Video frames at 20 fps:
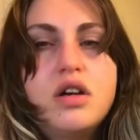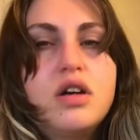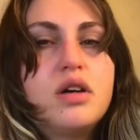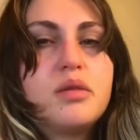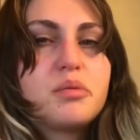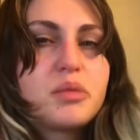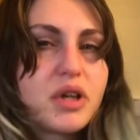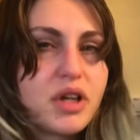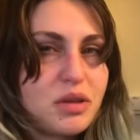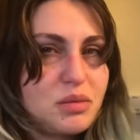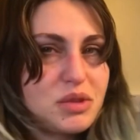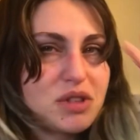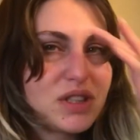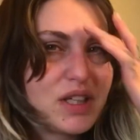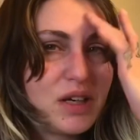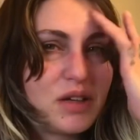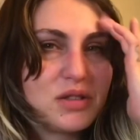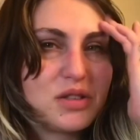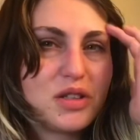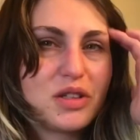But I'm
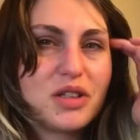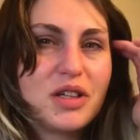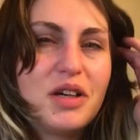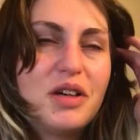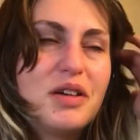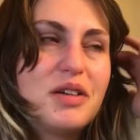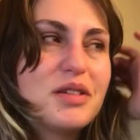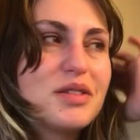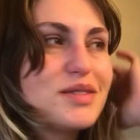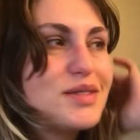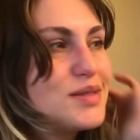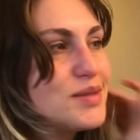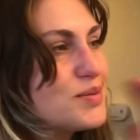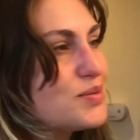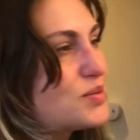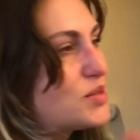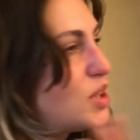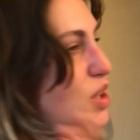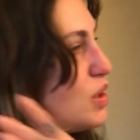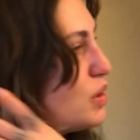scared to
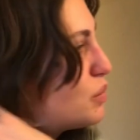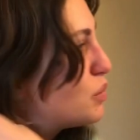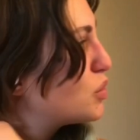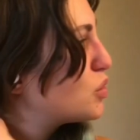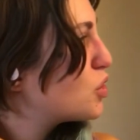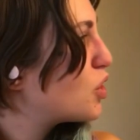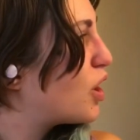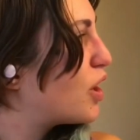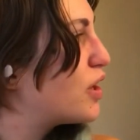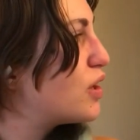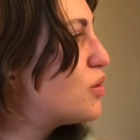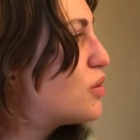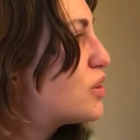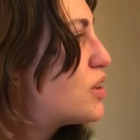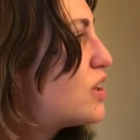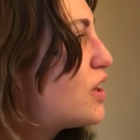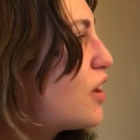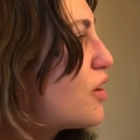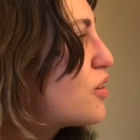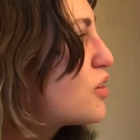keep trying with
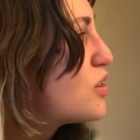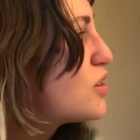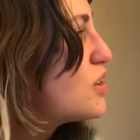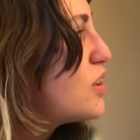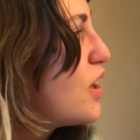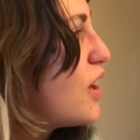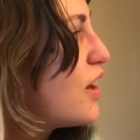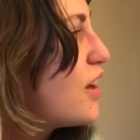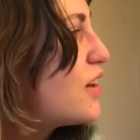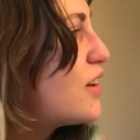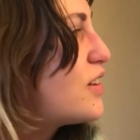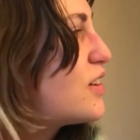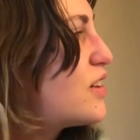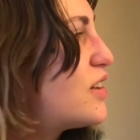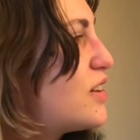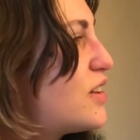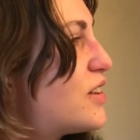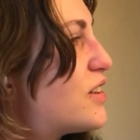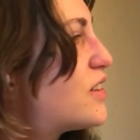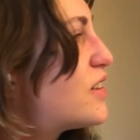the other side.
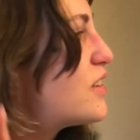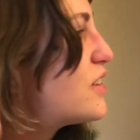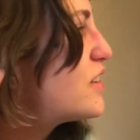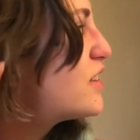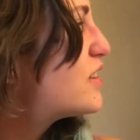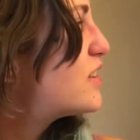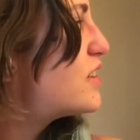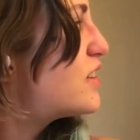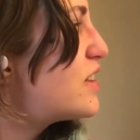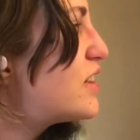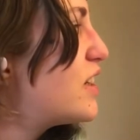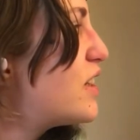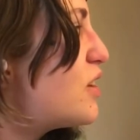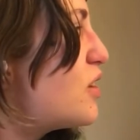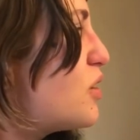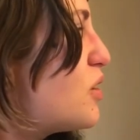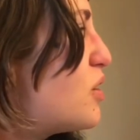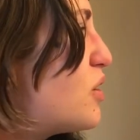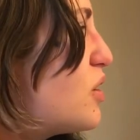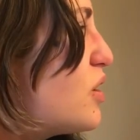It's
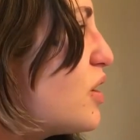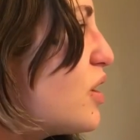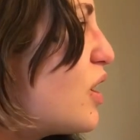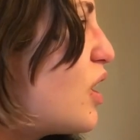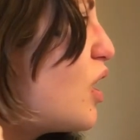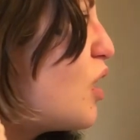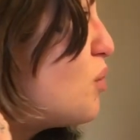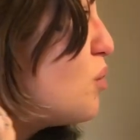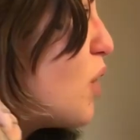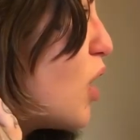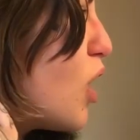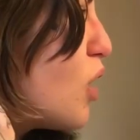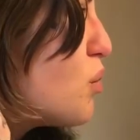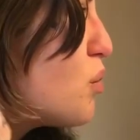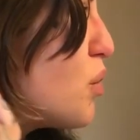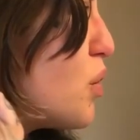still a month.